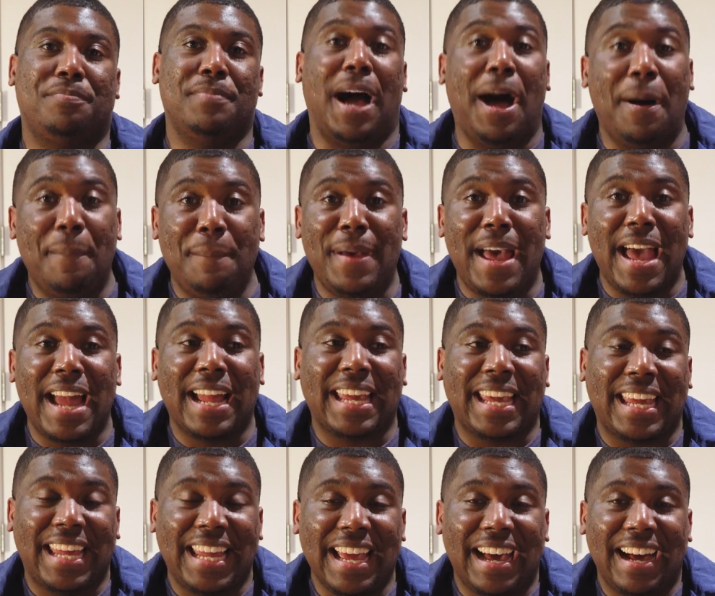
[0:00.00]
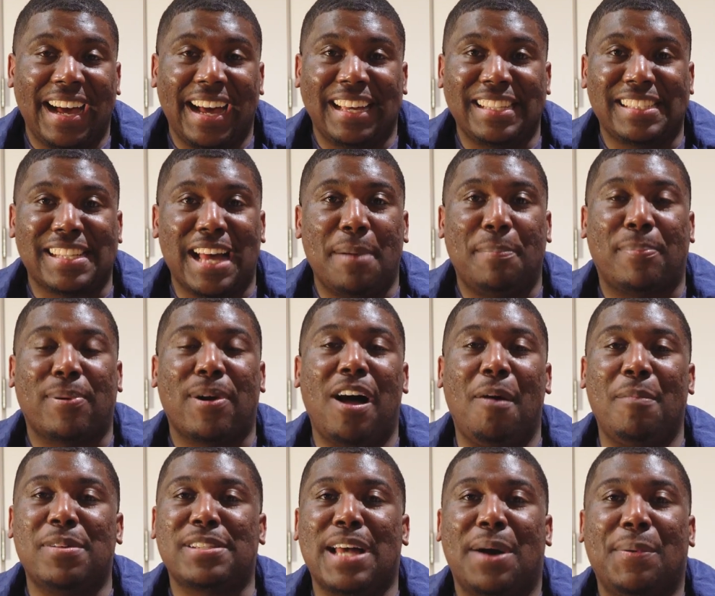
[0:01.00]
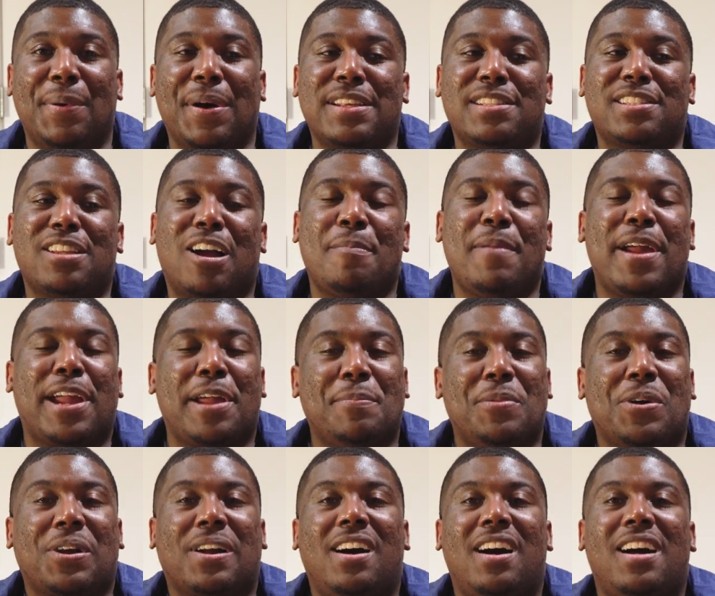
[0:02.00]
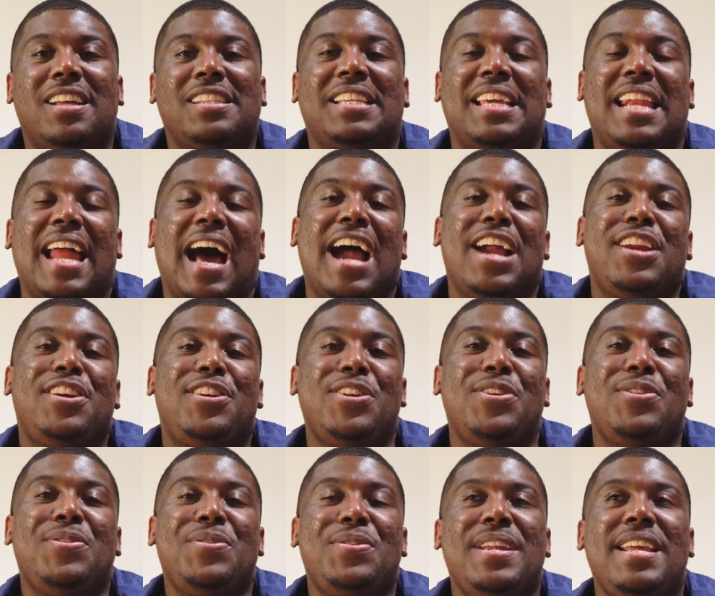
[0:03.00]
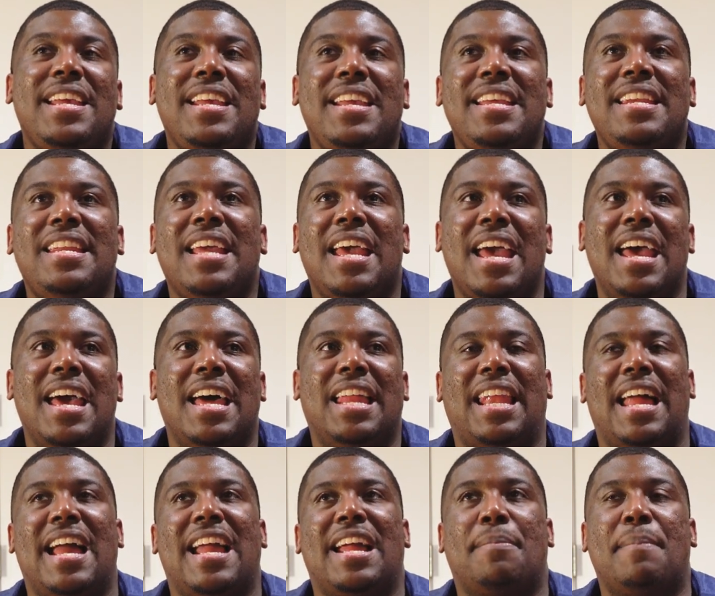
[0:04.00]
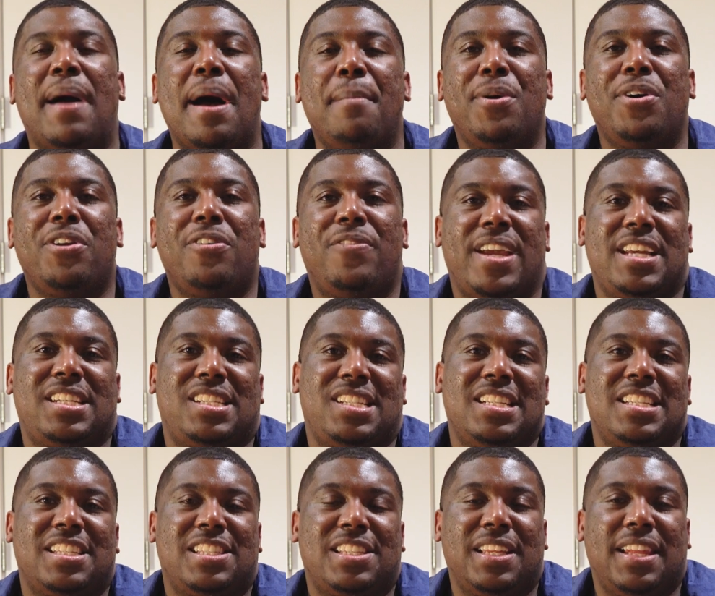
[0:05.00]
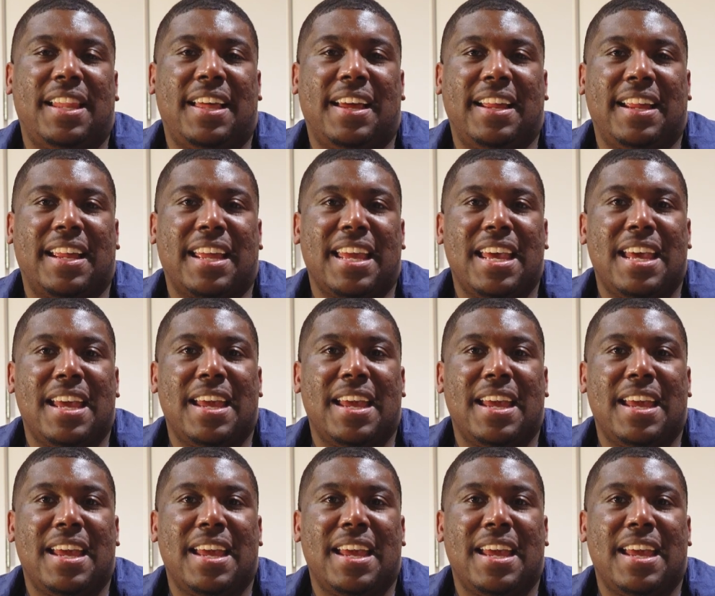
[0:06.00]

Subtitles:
I'm back, guys. I promise I want to start making more content. I do need, like, my motivation is to, like,